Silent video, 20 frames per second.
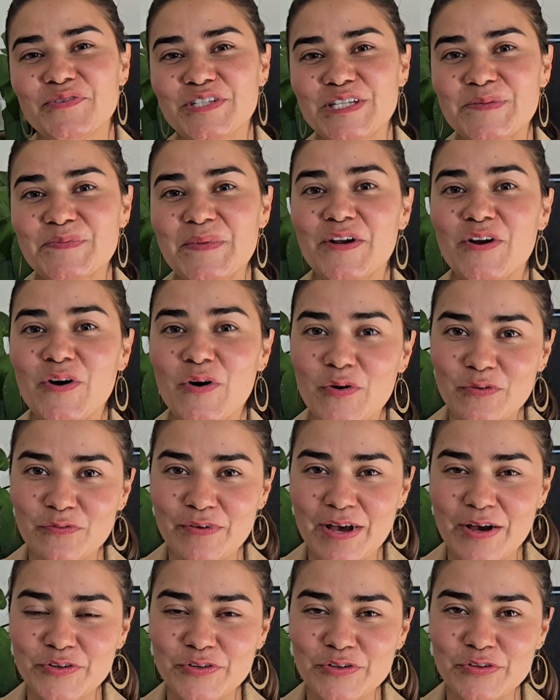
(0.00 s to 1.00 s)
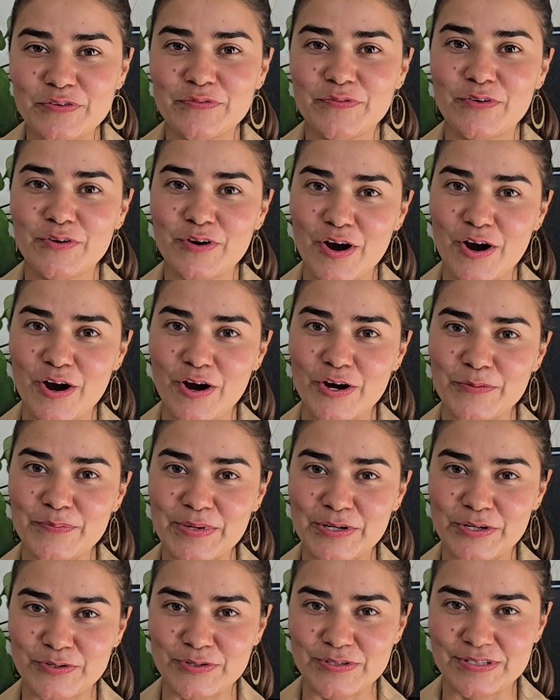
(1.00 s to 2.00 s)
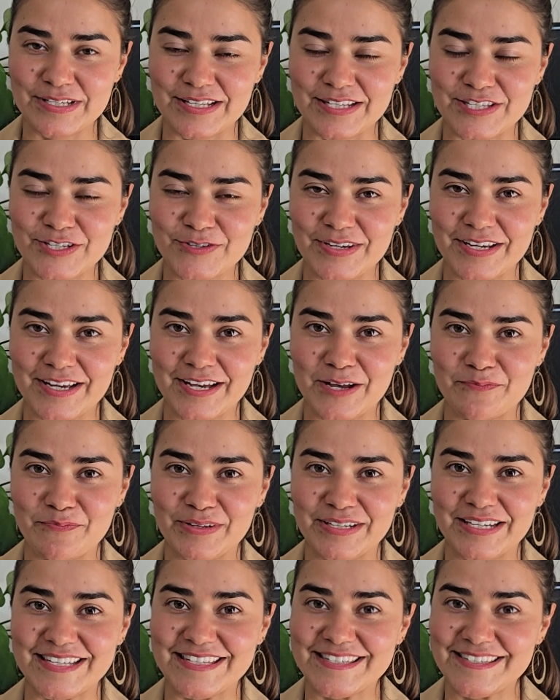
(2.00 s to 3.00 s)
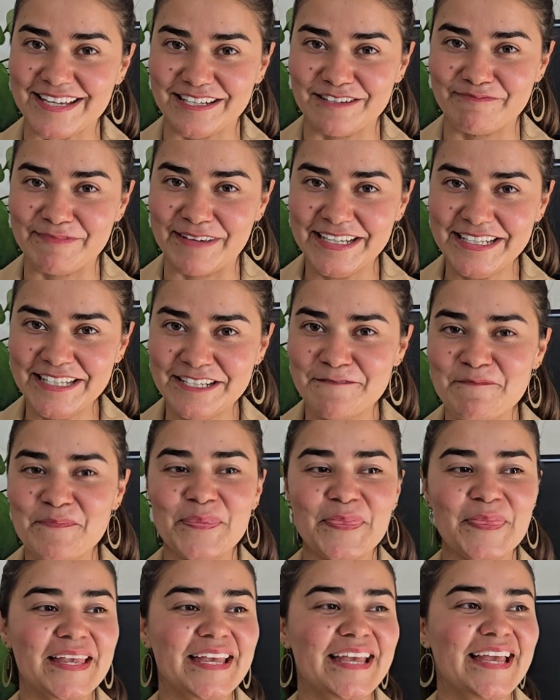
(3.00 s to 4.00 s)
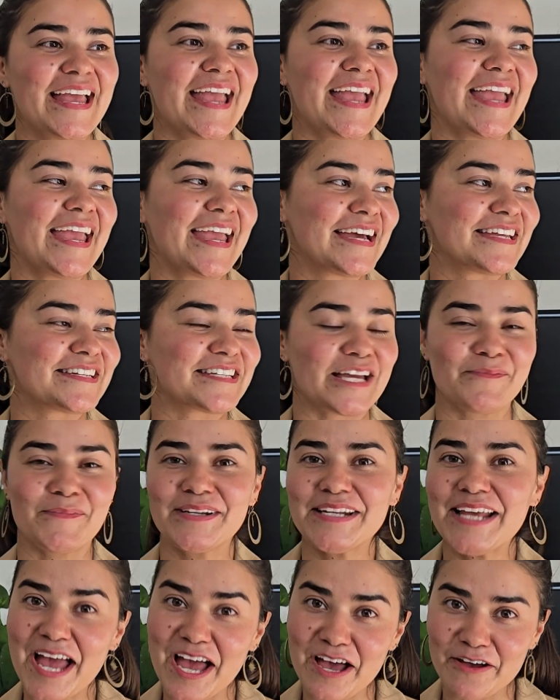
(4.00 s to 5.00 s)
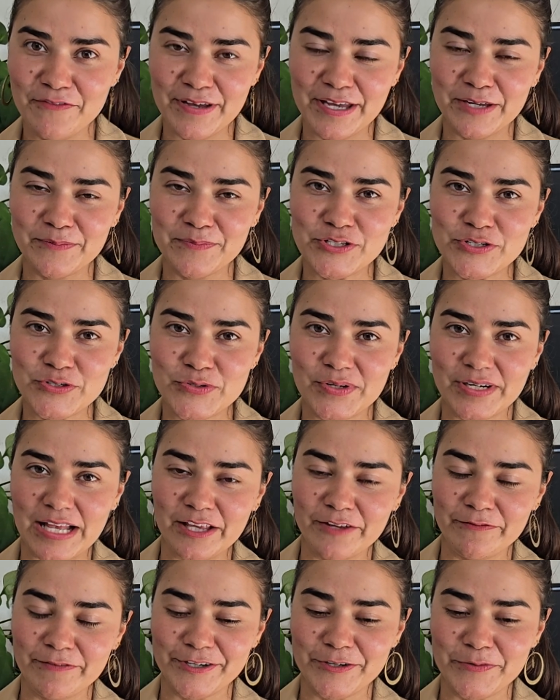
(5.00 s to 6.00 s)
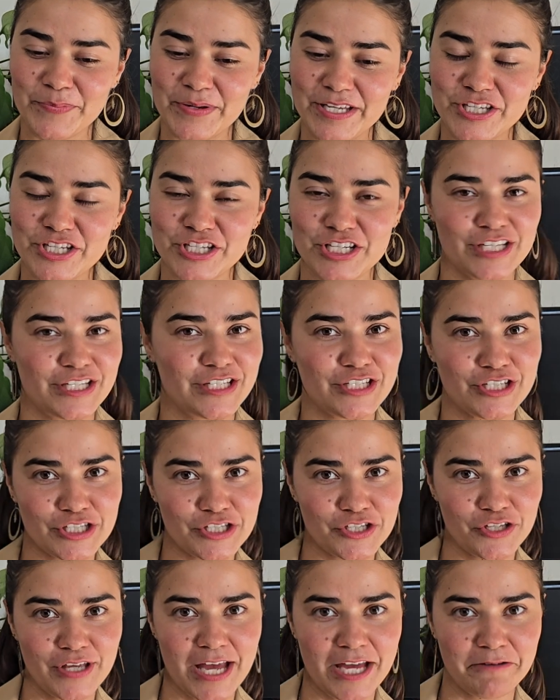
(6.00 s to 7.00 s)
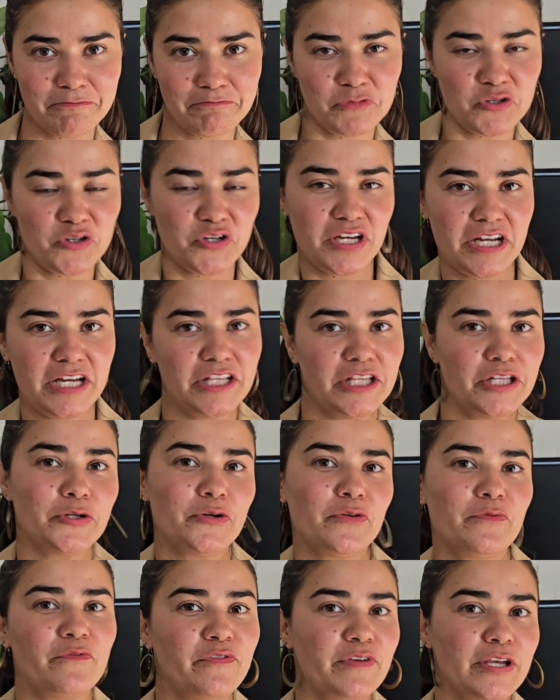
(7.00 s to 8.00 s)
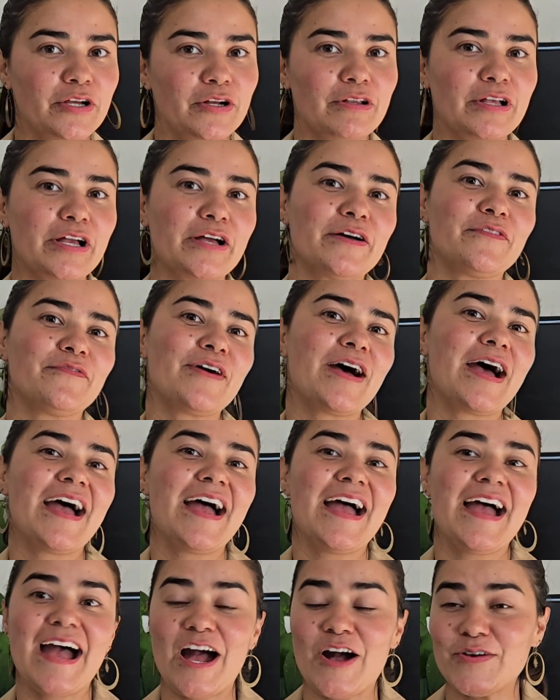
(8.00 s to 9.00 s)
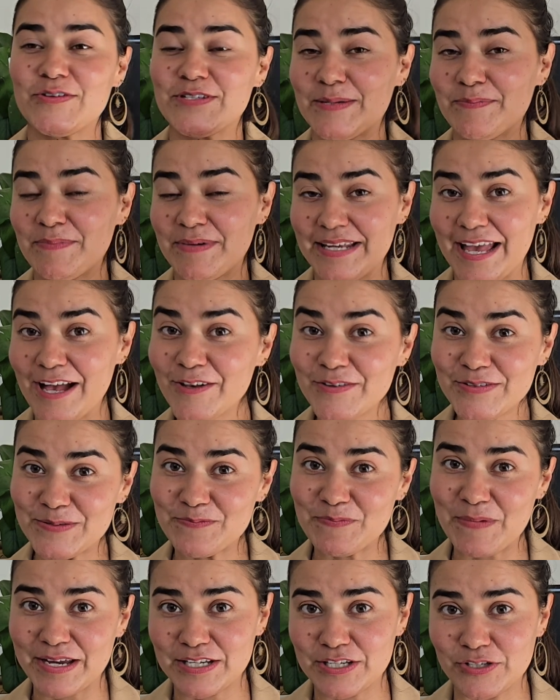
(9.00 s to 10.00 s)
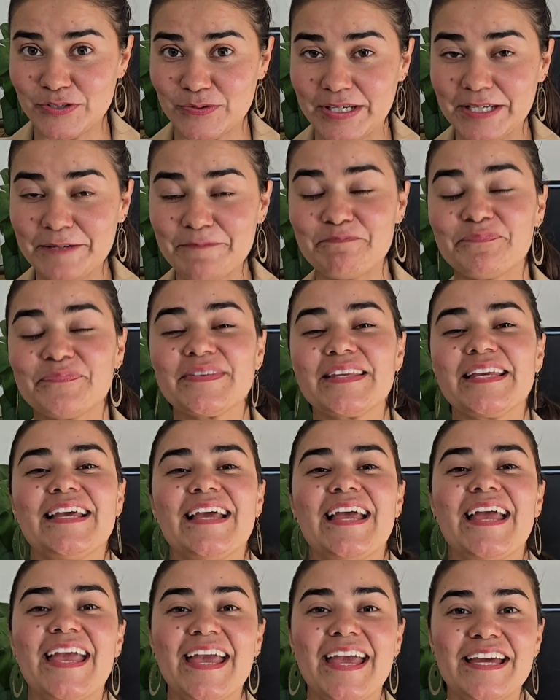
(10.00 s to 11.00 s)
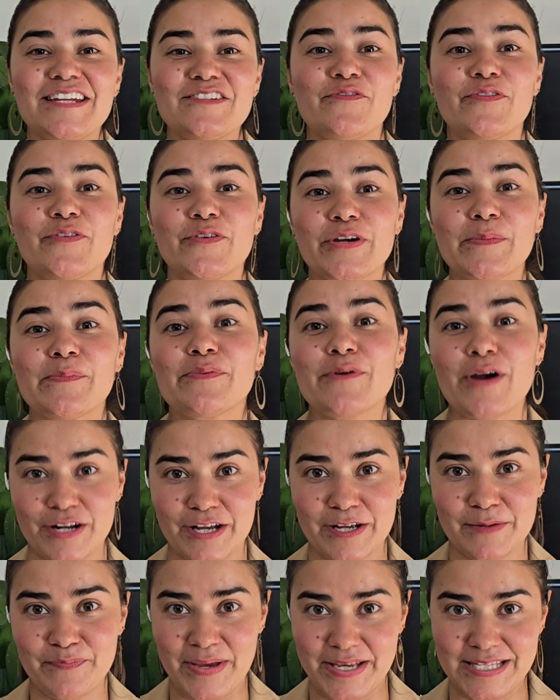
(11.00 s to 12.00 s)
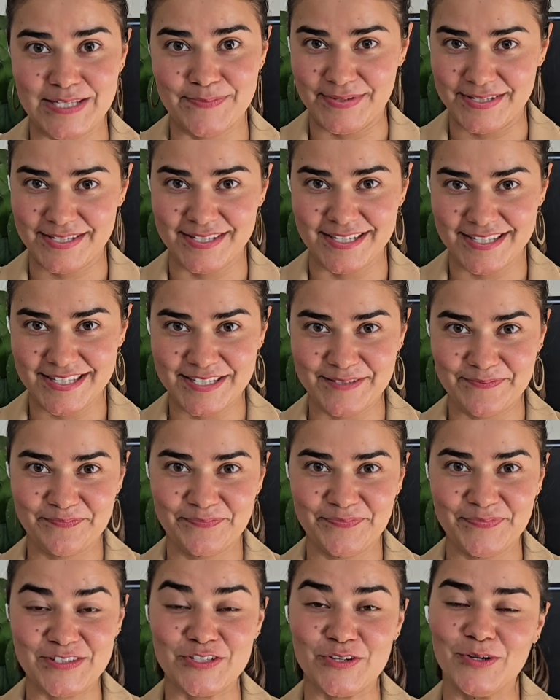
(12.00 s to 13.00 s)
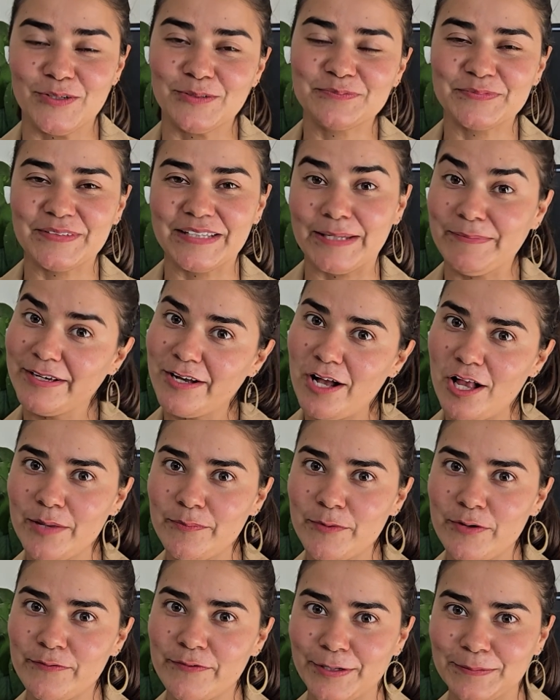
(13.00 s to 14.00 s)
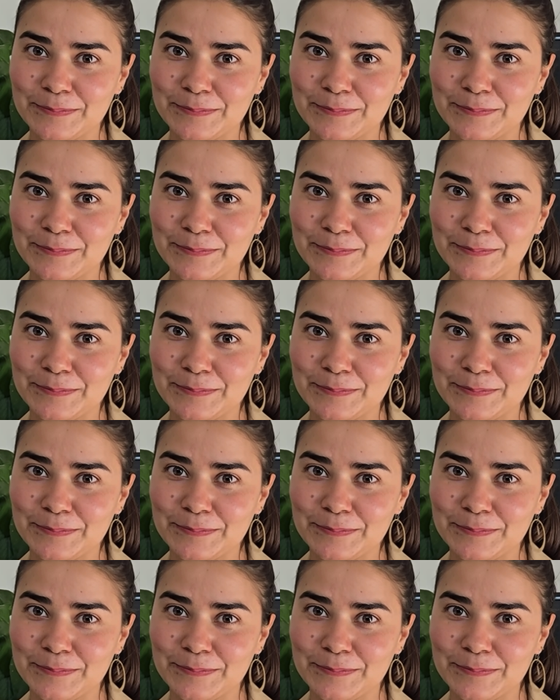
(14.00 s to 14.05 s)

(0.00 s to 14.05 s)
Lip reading: is my co-founder for our mineral sunscreen company, SunMud. And I'm gonna have him do an elevator pitch just so that you get a little feel of how somebody else might do it, and for a product-based business. So let me call him over.